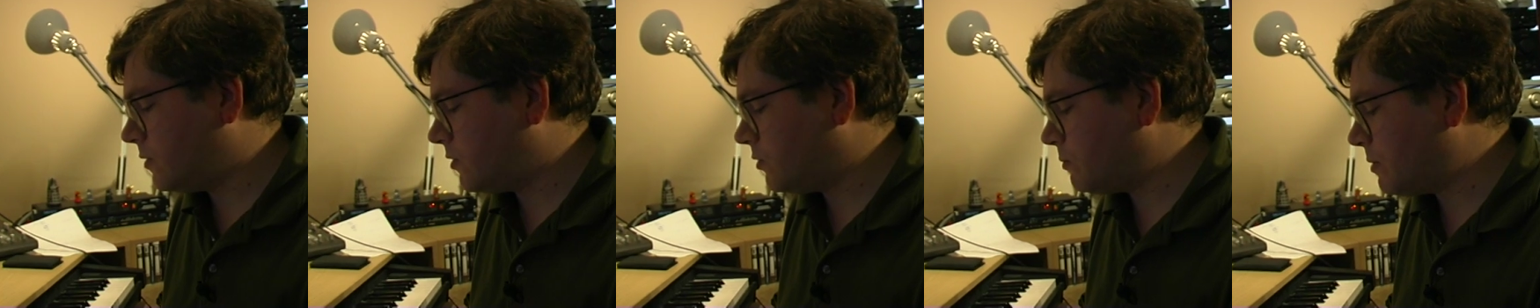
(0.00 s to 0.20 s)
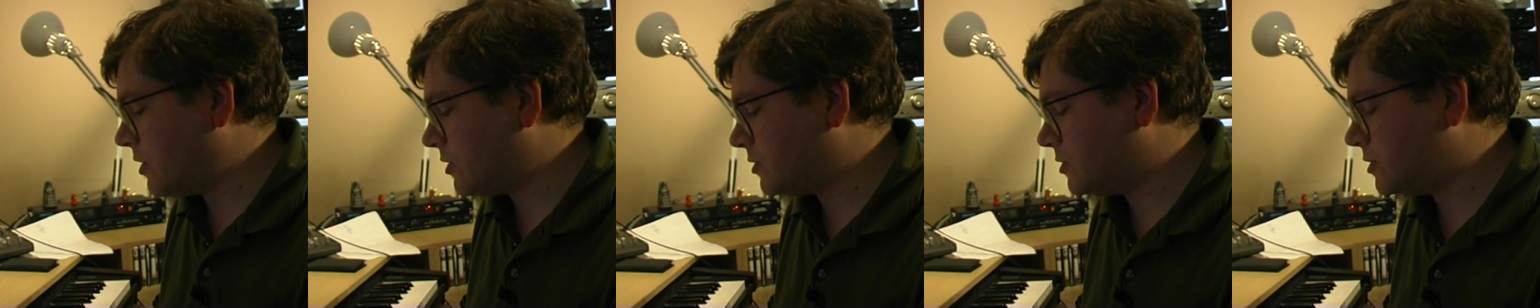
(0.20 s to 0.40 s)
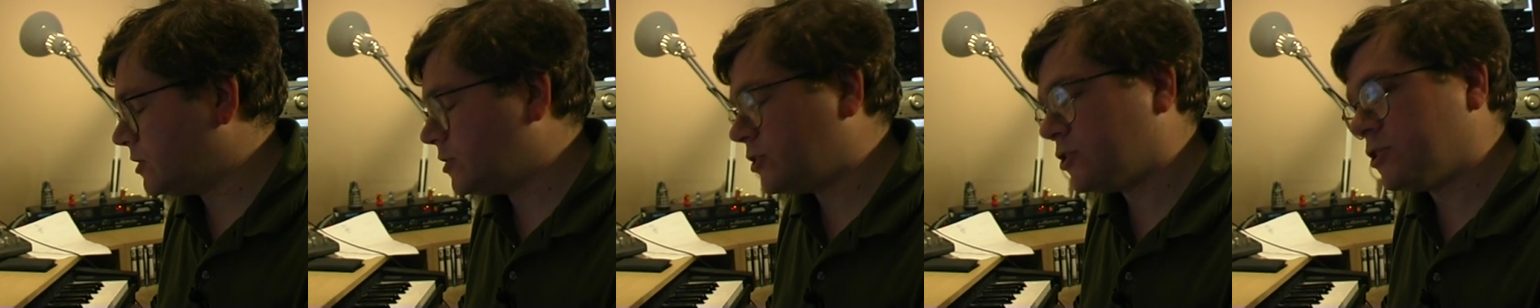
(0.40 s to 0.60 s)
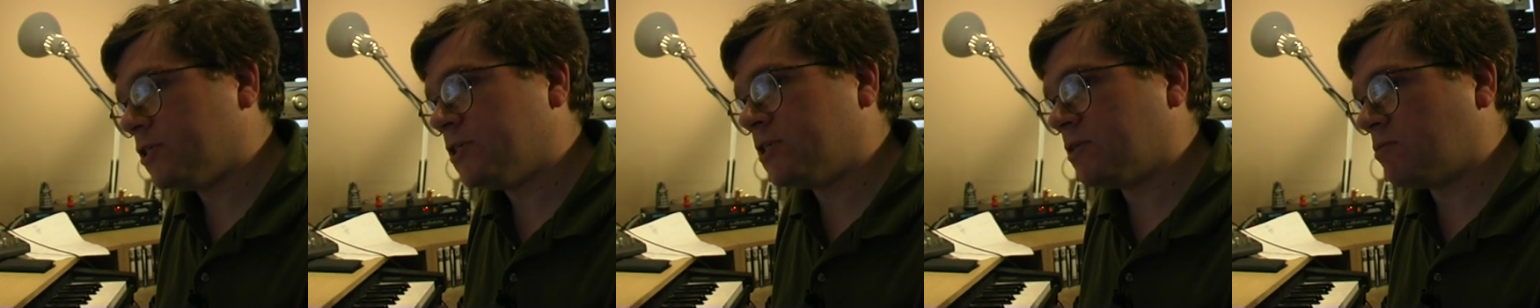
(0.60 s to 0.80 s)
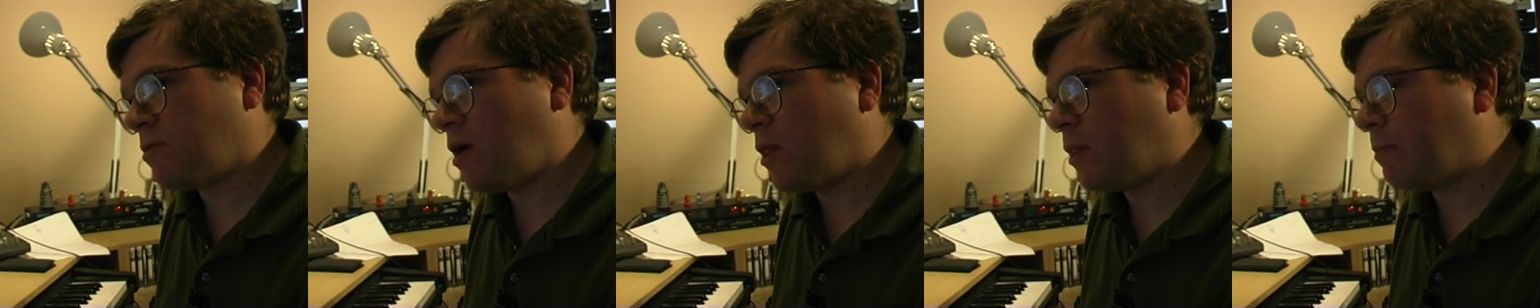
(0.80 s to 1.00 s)
special edition.
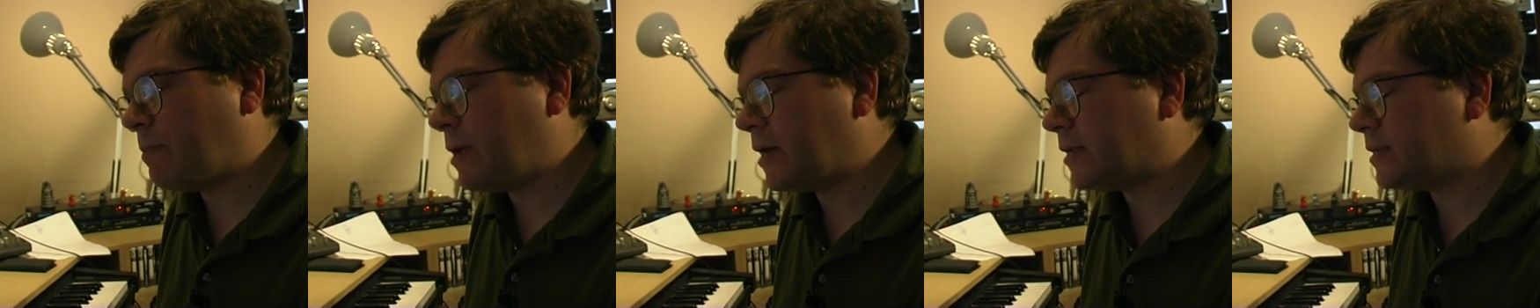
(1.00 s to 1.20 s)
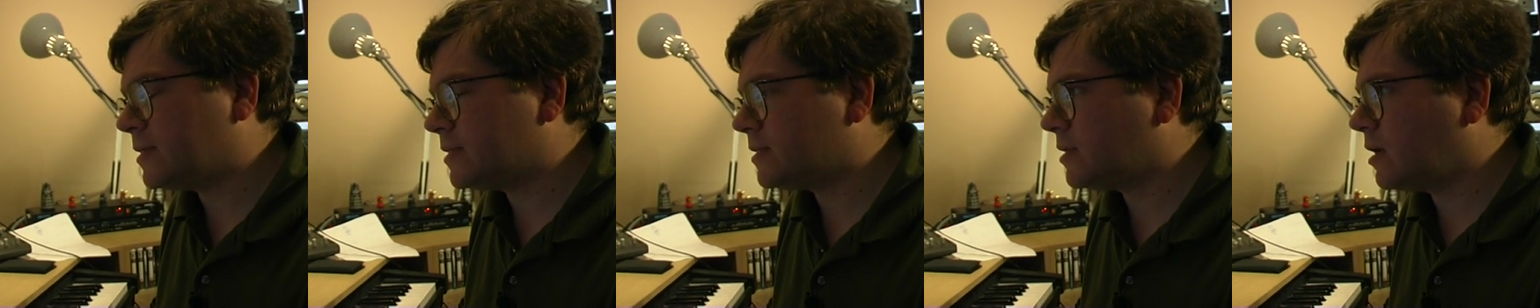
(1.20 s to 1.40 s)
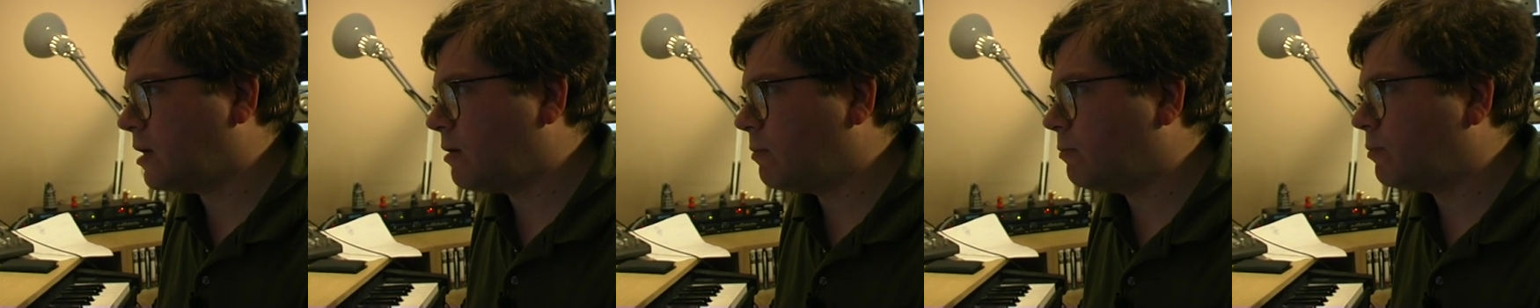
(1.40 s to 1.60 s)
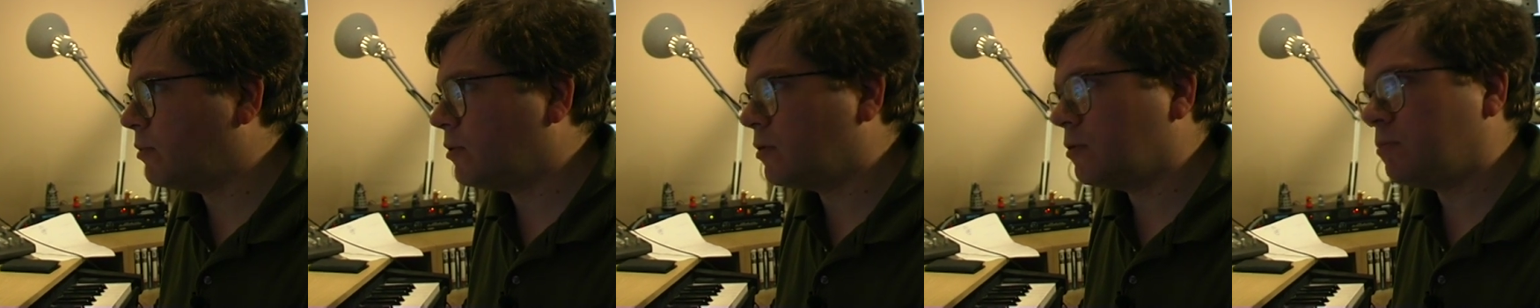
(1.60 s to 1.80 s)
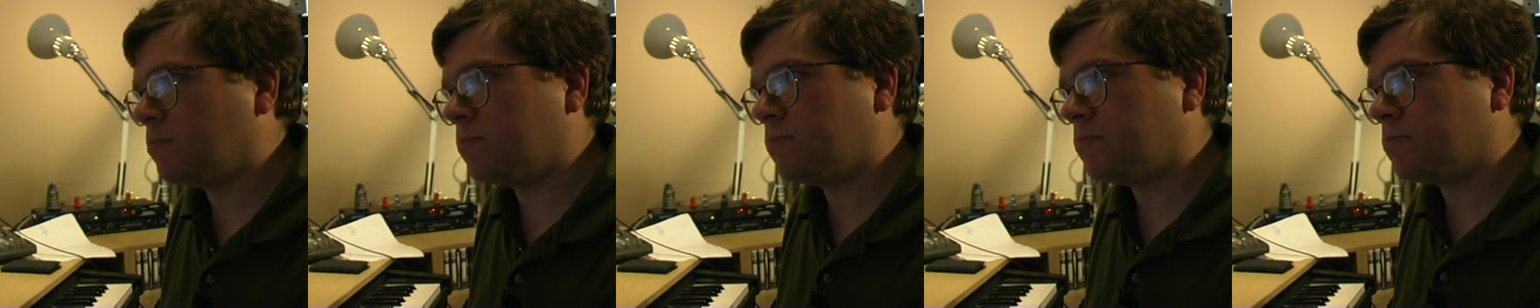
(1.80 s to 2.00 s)
It's a rather better
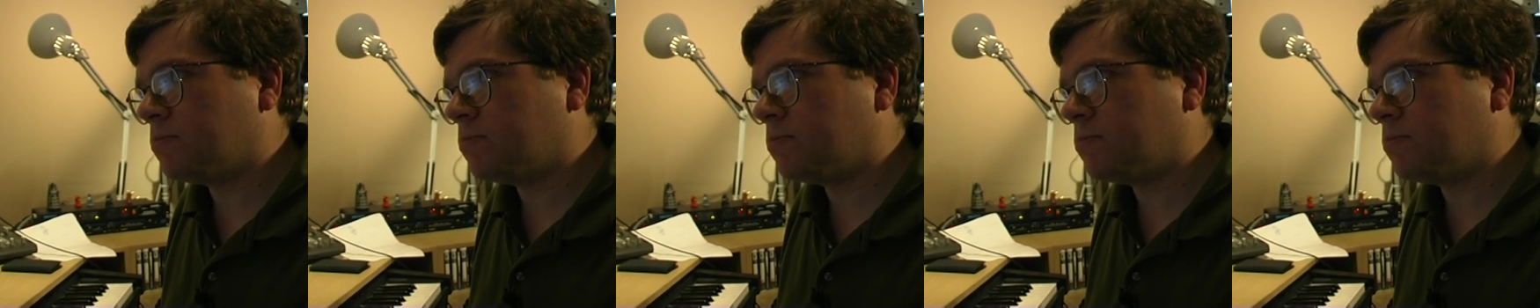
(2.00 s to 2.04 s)
sample